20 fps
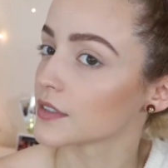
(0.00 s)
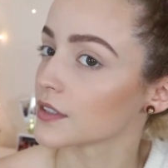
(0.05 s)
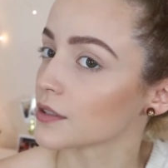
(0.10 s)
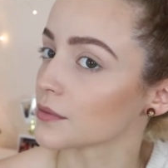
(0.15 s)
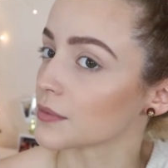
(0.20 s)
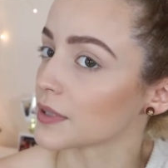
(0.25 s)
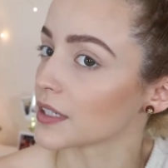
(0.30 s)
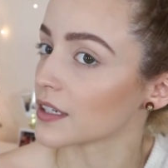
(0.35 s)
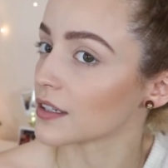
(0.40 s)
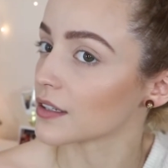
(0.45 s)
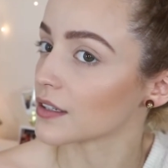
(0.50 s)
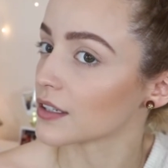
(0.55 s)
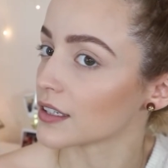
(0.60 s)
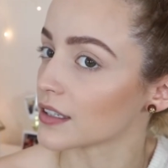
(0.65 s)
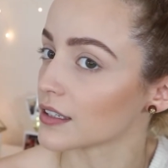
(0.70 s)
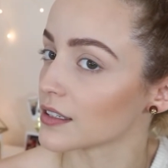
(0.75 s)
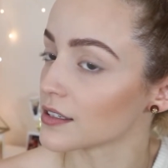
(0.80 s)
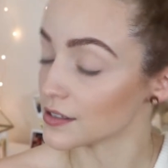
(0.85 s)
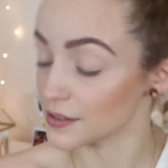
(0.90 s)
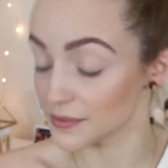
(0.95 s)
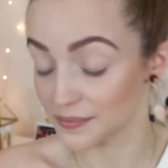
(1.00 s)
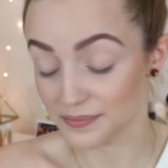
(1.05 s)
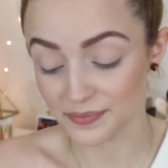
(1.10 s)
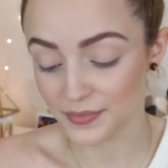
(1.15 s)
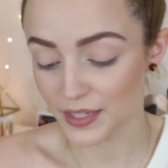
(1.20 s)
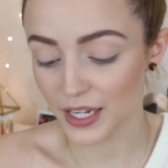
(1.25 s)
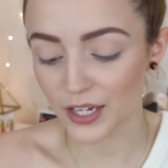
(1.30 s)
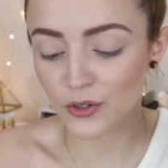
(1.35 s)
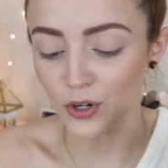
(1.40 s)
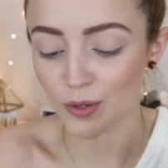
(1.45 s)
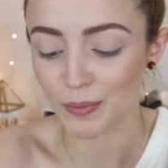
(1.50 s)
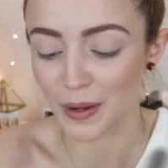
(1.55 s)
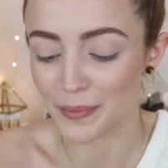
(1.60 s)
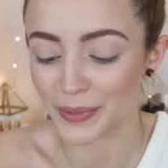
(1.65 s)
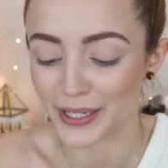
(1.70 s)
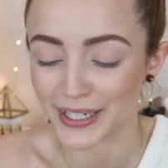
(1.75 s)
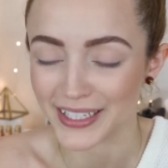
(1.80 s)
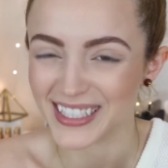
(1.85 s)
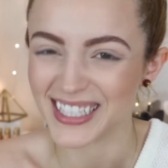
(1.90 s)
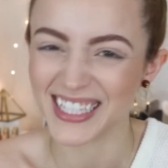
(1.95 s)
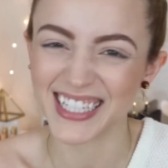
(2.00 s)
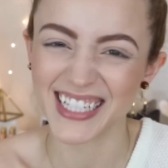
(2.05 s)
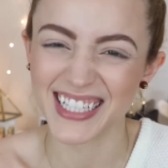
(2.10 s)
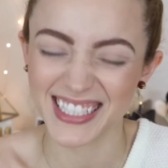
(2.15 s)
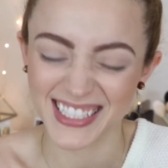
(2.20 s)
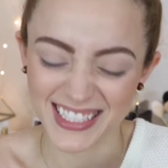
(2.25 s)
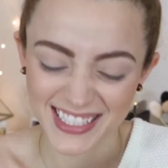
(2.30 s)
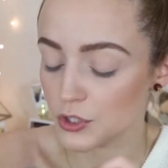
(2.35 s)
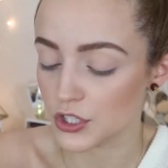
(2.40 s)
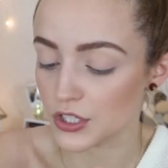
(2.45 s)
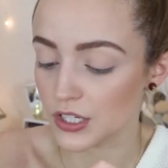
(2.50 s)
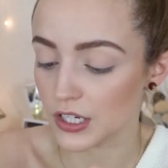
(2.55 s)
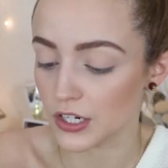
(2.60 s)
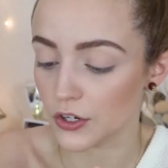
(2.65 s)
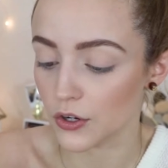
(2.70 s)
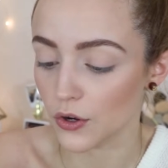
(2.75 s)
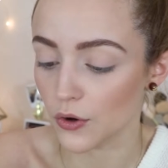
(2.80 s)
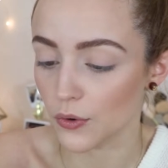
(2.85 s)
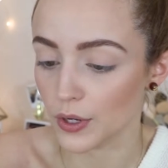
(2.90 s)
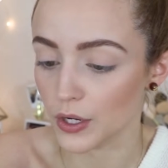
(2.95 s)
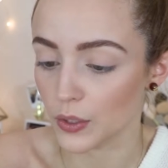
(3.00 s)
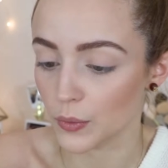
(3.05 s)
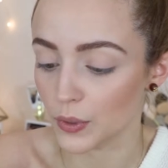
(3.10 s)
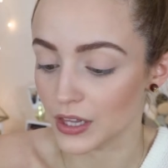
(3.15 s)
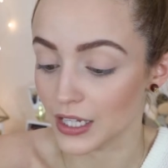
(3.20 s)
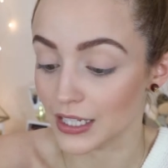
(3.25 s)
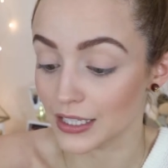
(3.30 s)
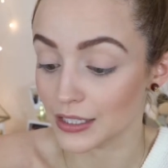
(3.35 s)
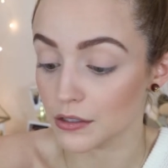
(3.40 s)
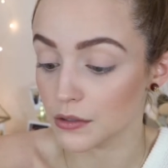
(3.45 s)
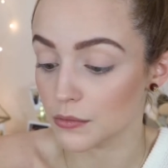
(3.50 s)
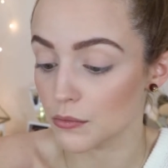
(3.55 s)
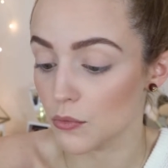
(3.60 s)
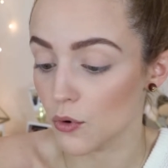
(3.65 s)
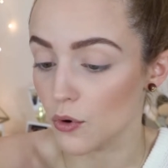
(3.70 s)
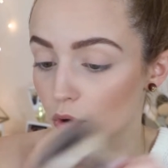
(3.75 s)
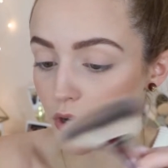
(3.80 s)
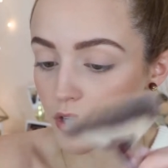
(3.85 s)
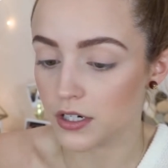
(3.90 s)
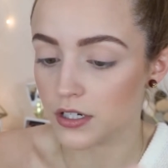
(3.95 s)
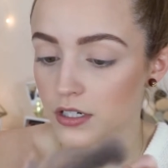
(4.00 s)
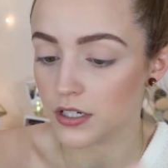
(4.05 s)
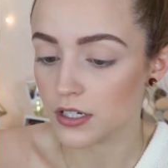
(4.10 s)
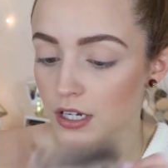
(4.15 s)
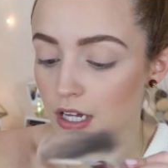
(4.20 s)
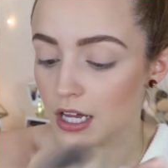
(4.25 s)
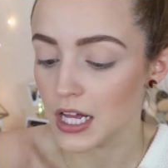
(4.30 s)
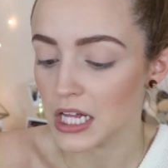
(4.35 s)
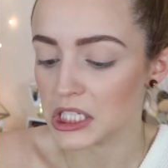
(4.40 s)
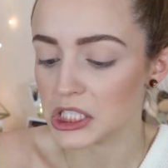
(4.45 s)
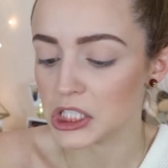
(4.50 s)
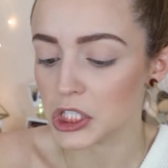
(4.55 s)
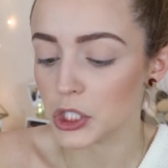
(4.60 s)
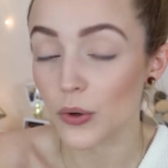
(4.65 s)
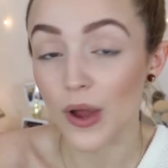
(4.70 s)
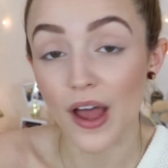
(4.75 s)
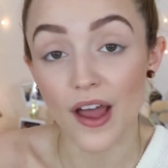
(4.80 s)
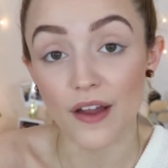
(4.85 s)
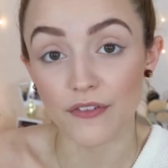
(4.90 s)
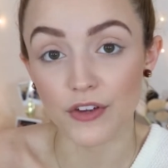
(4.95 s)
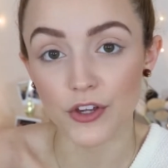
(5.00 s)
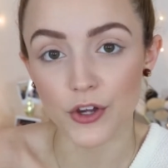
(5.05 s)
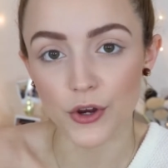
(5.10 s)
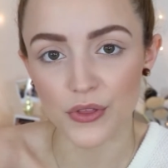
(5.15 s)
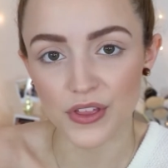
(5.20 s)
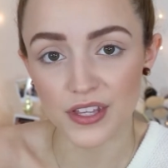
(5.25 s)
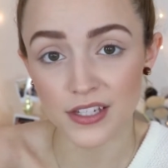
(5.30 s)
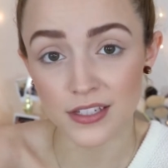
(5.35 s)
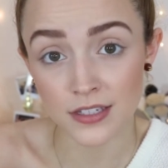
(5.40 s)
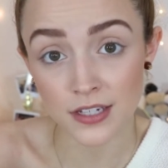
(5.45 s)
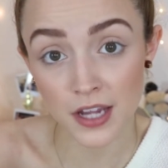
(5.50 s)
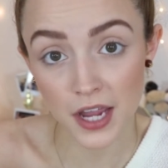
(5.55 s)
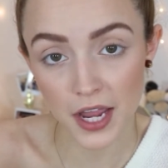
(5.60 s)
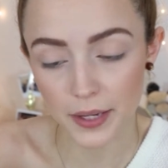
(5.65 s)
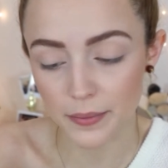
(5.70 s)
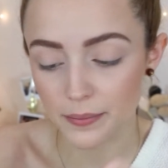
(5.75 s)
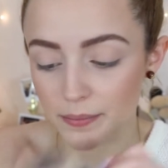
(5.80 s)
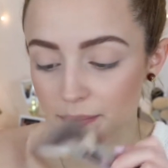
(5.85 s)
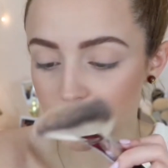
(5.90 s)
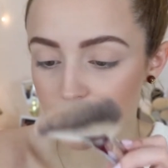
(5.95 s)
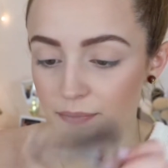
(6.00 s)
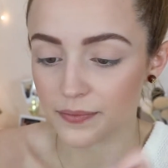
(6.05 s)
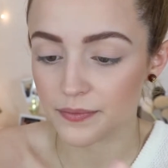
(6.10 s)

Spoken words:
Oh my god, look at this. Ignore my bun. Just gonna go in with a little more, a little heavier this time.